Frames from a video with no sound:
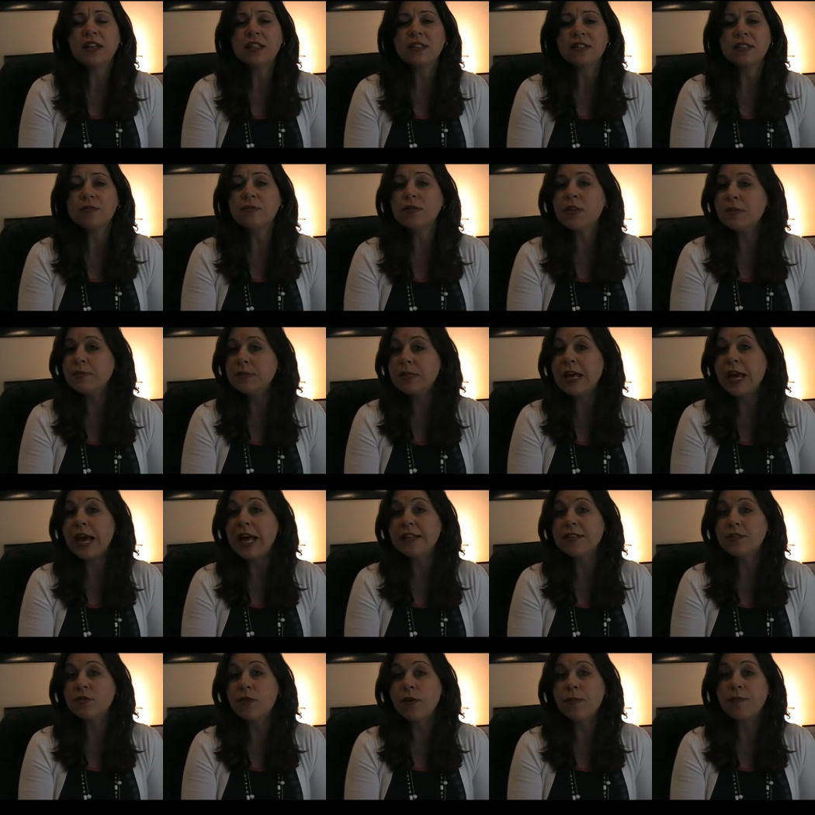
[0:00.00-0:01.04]
sometimes it
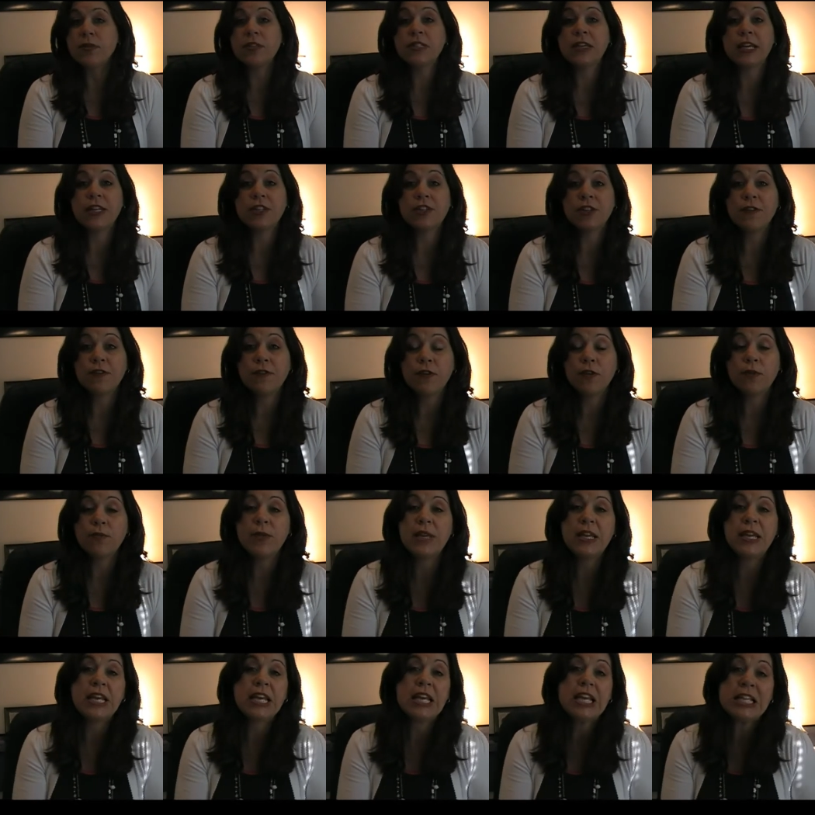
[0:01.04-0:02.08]
has a reputation for
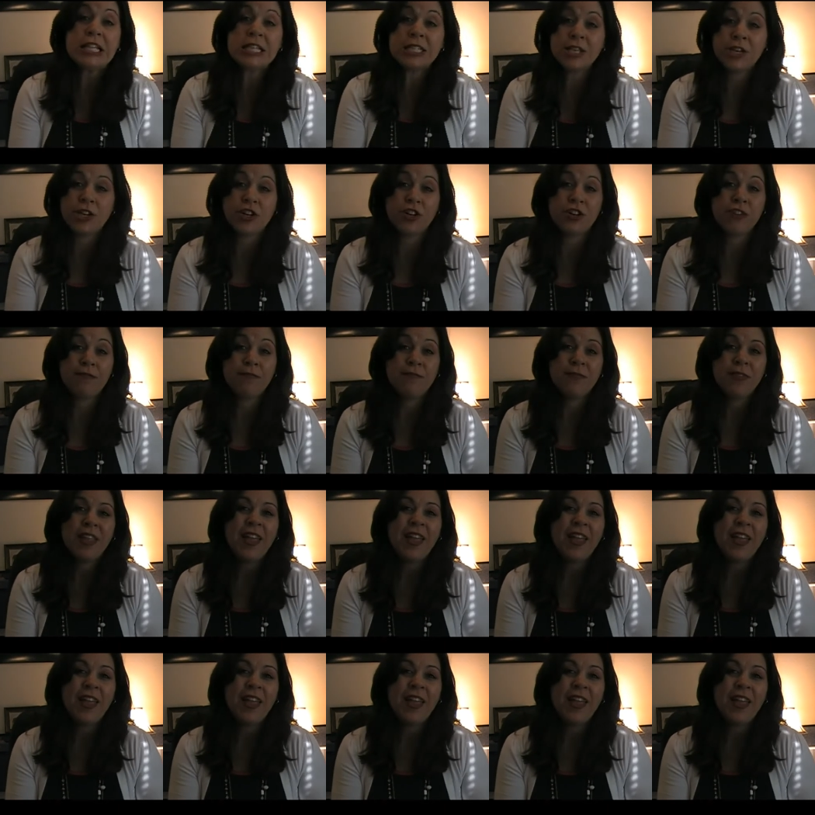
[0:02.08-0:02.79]
being easier.